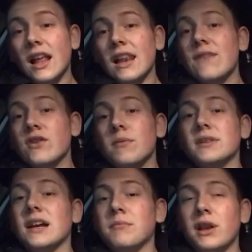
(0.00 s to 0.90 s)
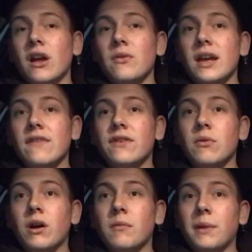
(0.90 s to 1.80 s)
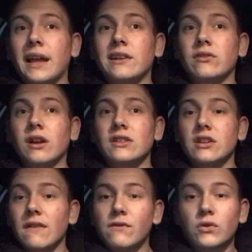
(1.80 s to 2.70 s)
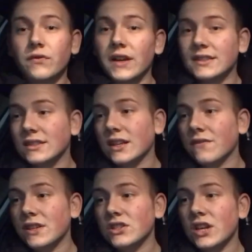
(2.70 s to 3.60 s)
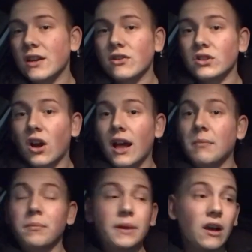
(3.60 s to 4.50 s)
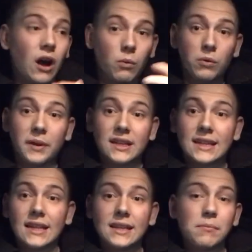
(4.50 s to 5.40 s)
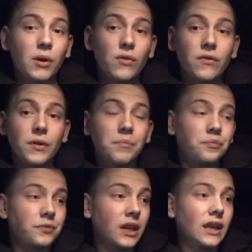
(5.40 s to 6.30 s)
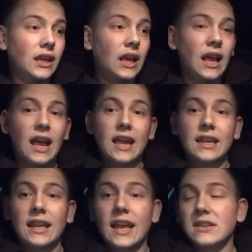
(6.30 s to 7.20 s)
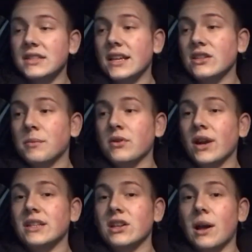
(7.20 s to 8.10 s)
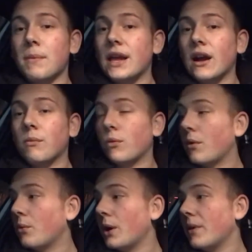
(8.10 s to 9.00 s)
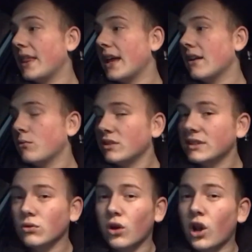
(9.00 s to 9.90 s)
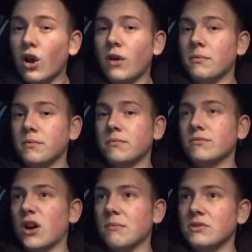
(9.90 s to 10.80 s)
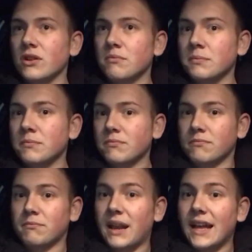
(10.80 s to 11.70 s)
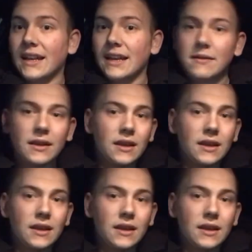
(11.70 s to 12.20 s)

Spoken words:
Leave a comment down below if you are planning on going to like Ford Fest and stuff this year, because I will be attending both of them in the ST, so it'd be great to like meet up while we're there. We've still got a lot of time to plan that.